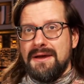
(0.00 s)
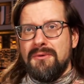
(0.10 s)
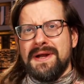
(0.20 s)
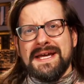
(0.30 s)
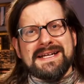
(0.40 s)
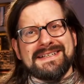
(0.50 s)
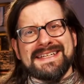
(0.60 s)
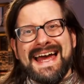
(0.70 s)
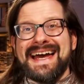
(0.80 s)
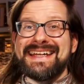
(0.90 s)
When I
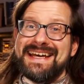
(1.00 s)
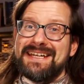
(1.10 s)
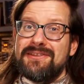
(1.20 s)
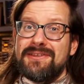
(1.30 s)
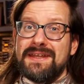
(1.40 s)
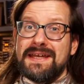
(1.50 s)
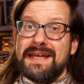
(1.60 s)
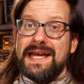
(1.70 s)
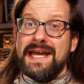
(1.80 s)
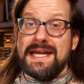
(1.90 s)
can't add anything
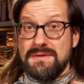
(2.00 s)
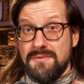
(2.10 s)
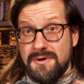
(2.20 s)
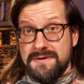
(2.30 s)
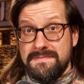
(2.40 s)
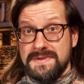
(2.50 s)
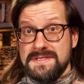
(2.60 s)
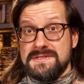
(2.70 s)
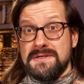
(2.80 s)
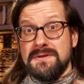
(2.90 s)
anymore.
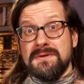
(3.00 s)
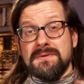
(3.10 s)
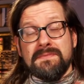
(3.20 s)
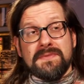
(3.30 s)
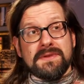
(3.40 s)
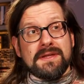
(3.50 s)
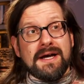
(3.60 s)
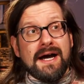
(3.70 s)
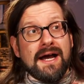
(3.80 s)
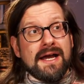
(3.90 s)
So
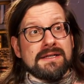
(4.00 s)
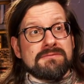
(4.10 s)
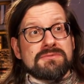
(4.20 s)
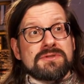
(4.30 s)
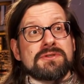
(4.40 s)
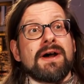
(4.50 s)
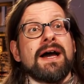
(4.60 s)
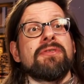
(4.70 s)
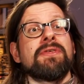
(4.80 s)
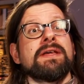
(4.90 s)
I
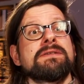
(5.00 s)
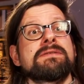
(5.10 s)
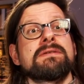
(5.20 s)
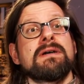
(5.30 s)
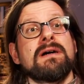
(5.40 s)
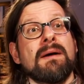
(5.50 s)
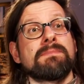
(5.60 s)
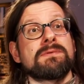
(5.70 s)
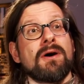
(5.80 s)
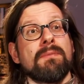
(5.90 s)
try things
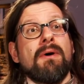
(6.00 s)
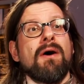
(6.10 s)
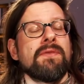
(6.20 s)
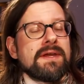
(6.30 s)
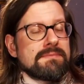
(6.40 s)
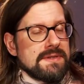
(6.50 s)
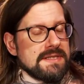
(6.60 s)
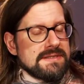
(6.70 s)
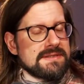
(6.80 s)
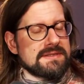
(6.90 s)
up top on that
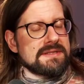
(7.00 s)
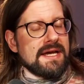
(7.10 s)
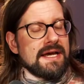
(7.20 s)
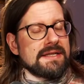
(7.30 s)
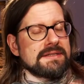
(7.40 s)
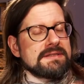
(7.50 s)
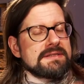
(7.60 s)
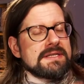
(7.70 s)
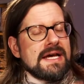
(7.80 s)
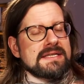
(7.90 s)
piece,
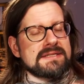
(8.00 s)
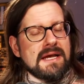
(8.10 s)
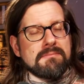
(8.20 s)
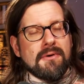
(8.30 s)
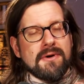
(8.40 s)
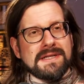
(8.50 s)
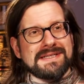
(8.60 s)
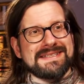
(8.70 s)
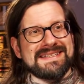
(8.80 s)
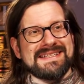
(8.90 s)
and at some
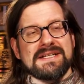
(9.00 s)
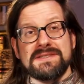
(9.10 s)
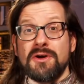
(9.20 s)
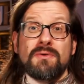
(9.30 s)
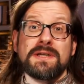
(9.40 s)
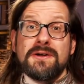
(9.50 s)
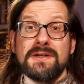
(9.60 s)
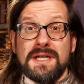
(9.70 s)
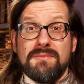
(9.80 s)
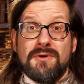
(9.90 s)
point there's no
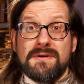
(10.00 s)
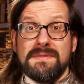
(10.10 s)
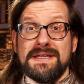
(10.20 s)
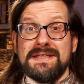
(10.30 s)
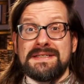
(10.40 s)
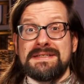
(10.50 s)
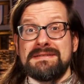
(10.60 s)
return anymore. It